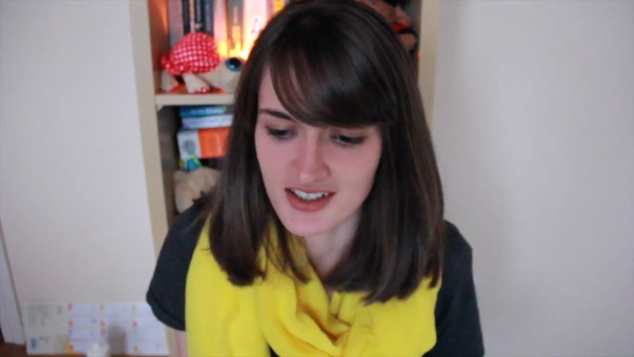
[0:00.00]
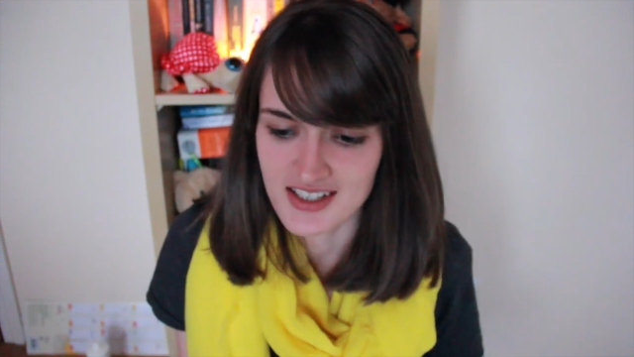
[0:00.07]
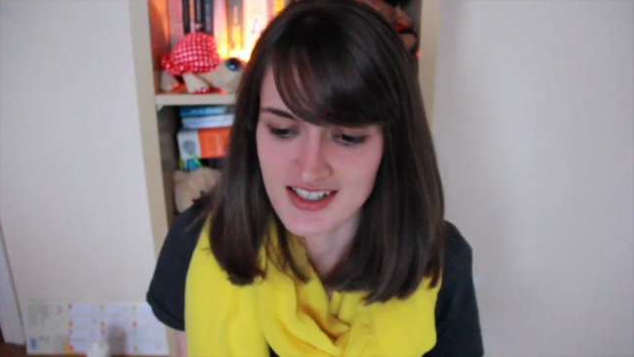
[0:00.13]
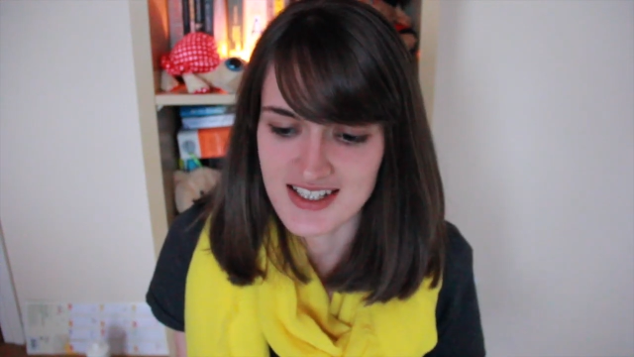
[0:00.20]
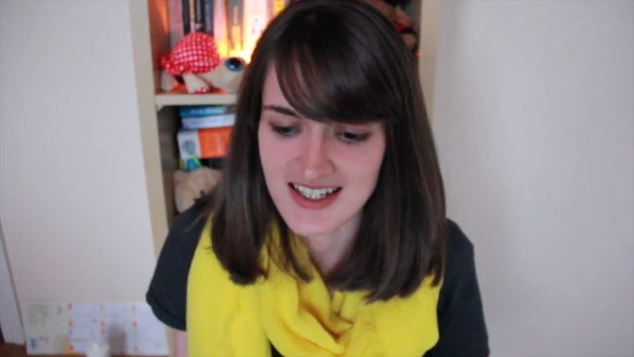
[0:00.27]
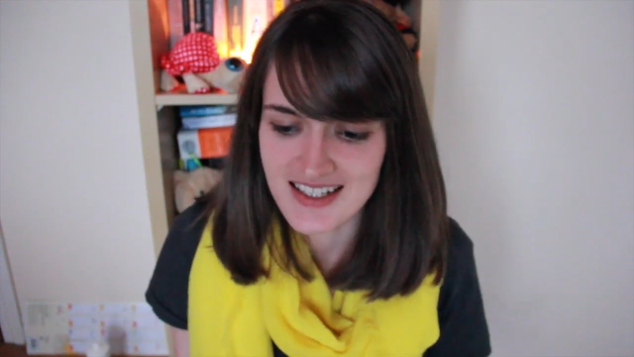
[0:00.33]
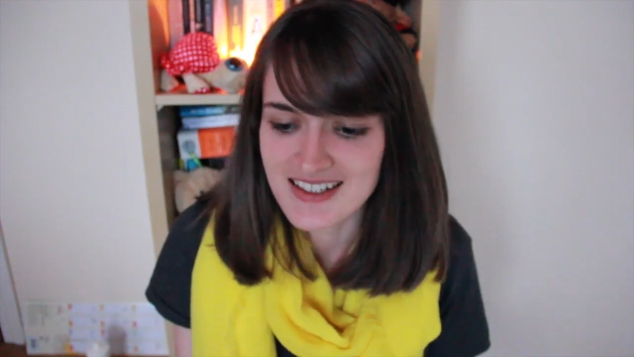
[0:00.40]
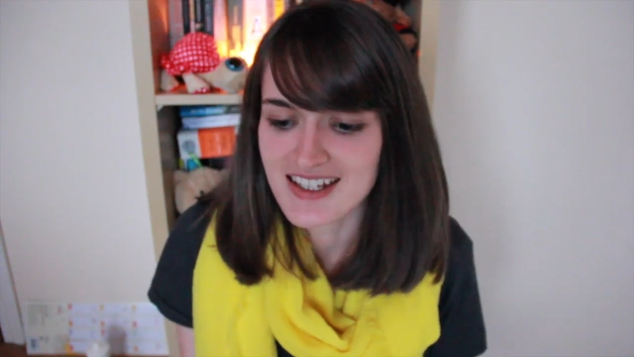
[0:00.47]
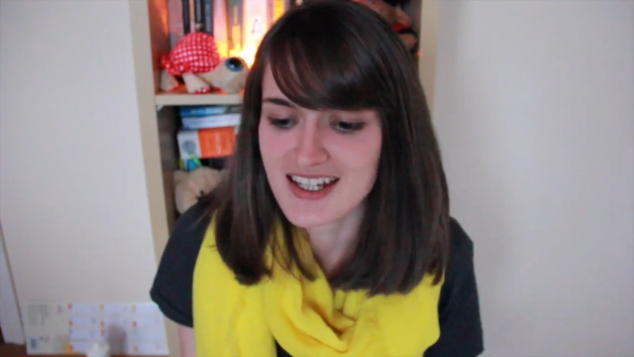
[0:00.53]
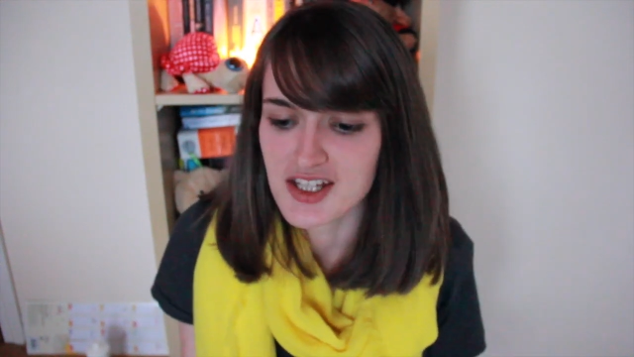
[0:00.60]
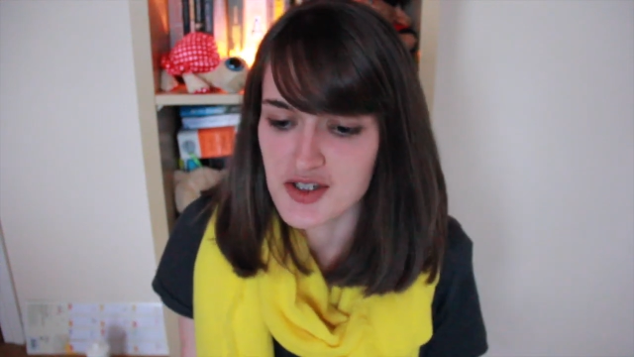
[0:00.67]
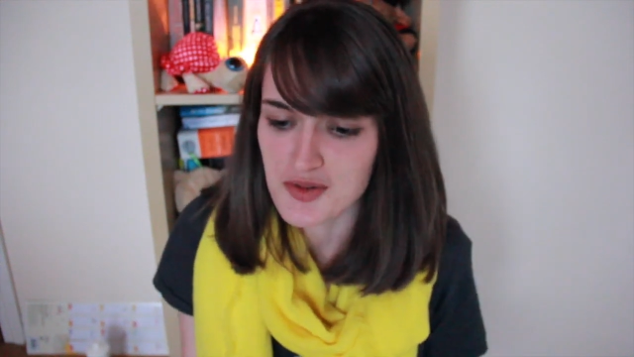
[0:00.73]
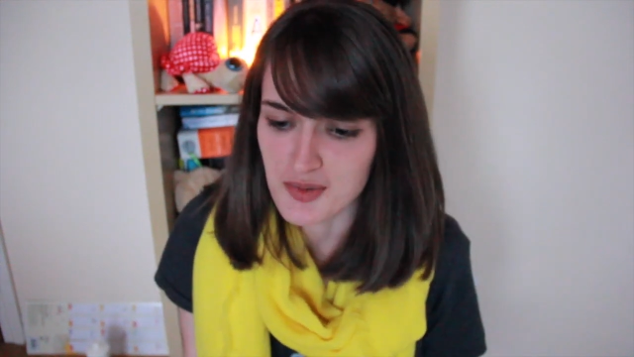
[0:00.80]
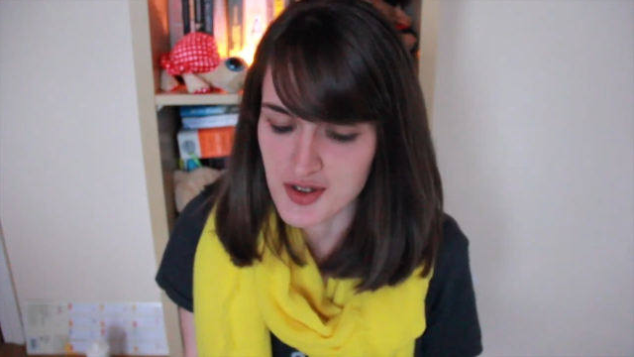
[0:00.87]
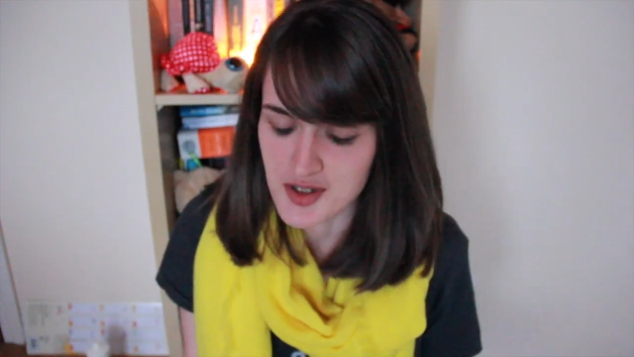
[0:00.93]
in a
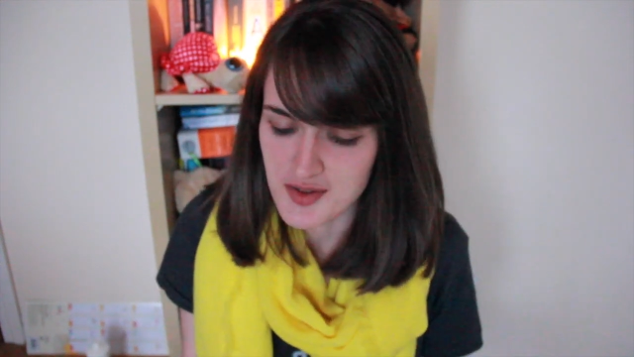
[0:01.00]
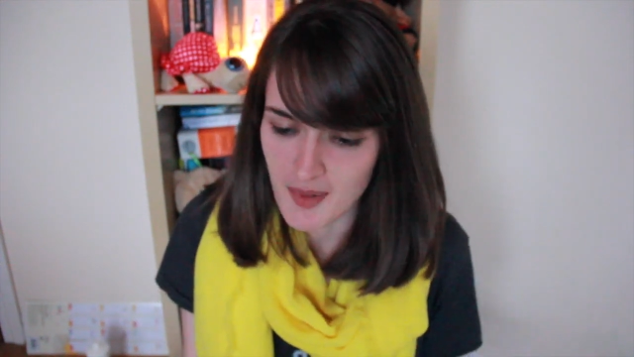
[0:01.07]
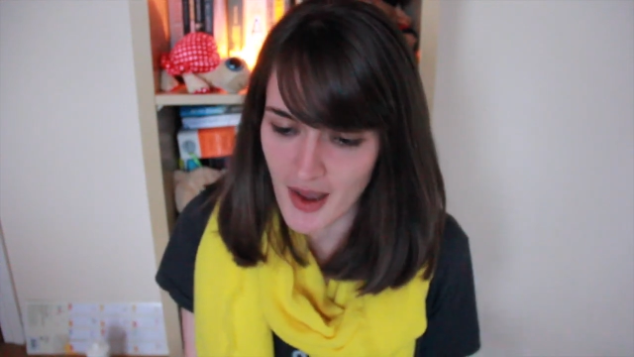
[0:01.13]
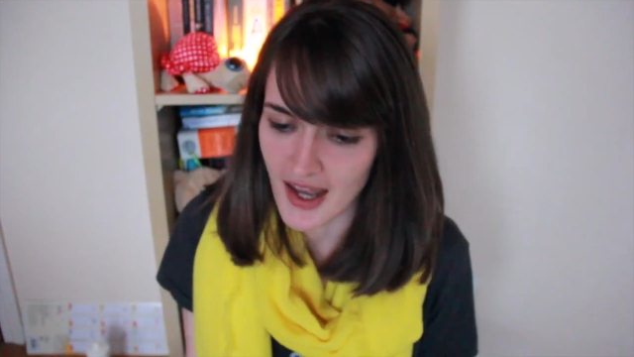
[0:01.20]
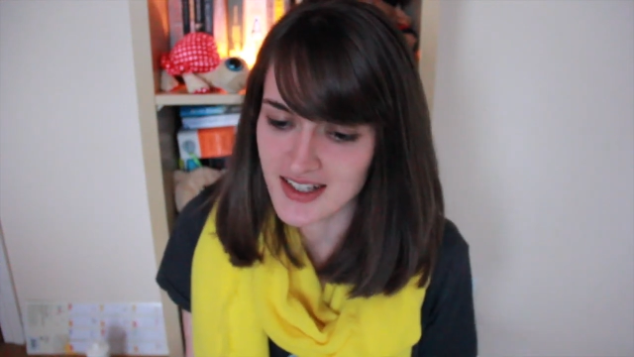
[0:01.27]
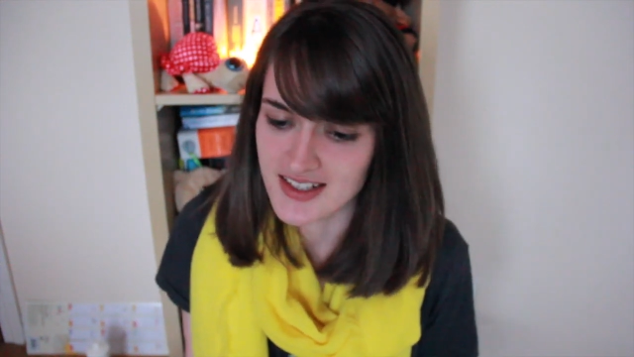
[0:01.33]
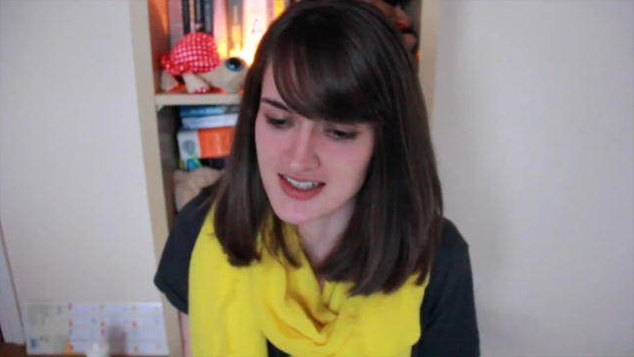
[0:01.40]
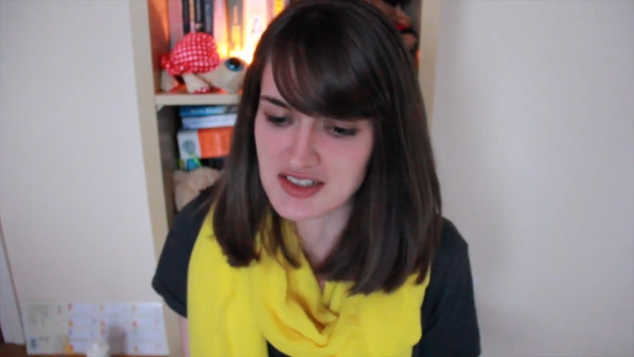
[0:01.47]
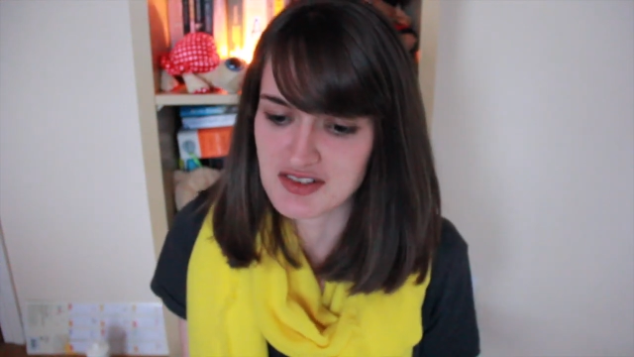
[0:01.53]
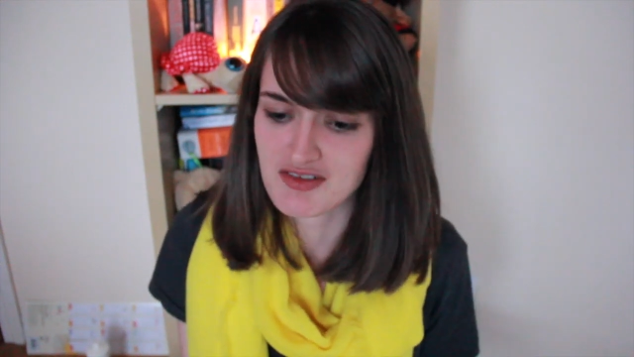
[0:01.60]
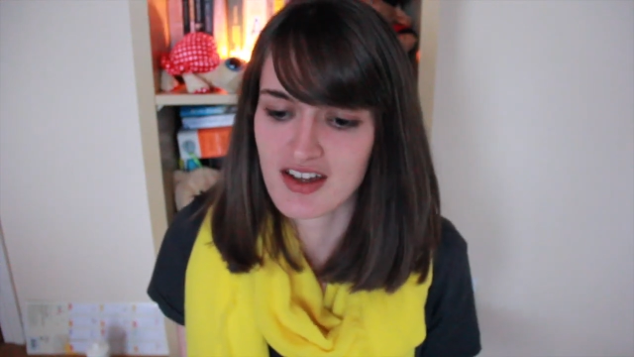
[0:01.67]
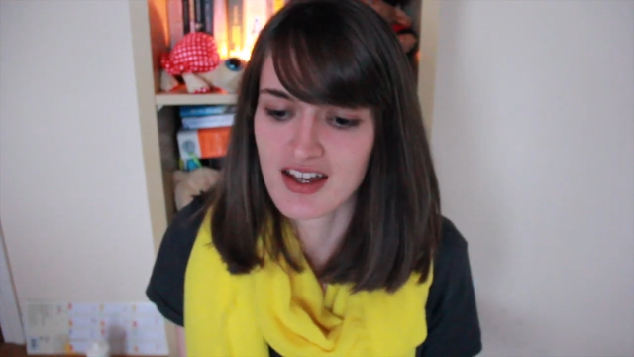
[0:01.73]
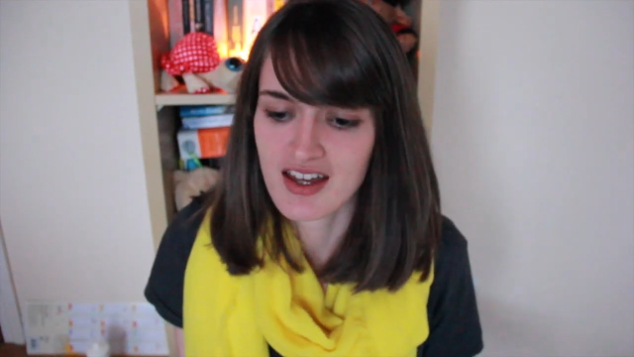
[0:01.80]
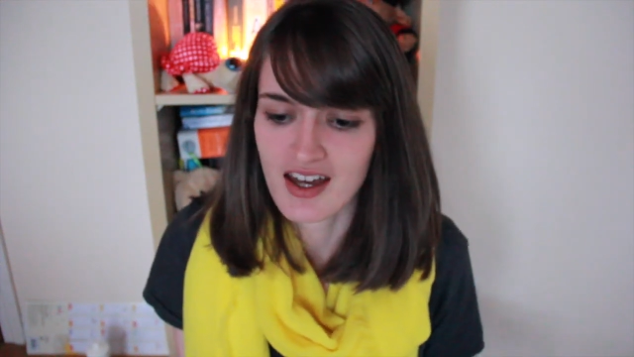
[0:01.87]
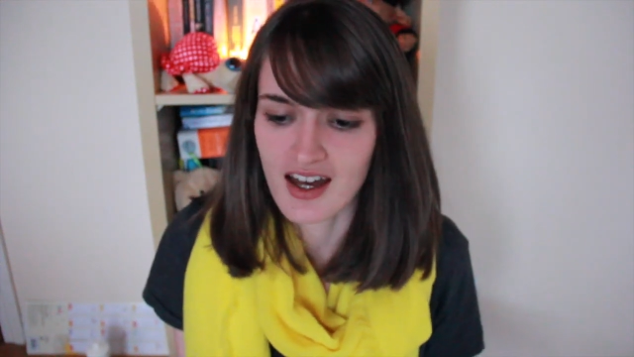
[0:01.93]
teenage perspective.